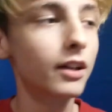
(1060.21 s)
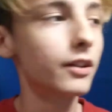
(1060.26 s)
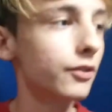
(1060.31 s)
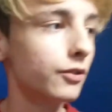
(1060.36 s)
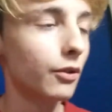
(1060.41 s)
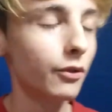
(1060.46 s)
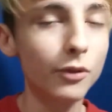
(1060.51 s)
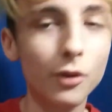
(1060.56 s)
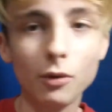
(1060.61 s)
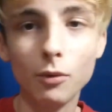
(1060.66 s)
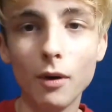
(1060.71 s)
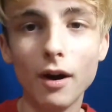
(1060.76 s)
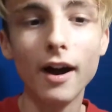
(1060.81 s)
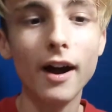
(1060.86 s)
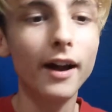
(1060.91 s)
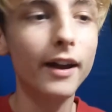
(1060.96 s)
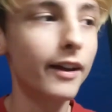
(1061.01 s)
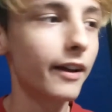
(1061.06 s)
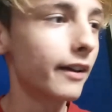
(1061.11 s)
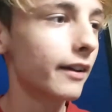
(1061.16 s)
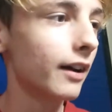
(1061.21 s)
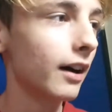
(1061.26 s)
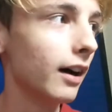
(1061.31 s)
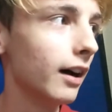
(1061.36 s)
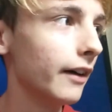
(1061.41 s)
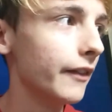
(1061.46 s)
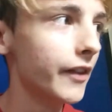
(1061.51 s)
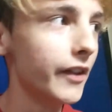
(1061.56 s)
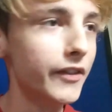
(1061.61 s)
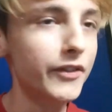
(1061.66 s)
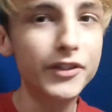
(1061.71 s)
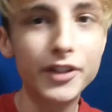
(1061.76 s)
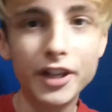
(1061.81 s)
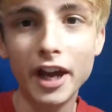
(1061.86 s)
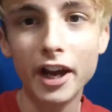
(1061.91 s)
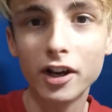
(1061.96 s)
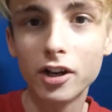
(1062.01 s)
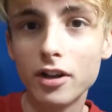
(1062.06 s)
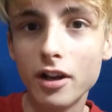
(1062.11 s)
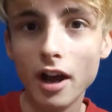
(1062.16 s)
Don't know why. The other
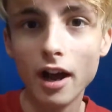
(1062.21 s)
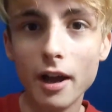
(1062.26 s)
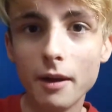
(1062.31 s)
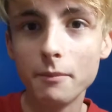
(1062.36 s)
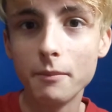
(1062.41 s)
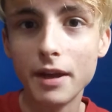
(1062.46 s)
day I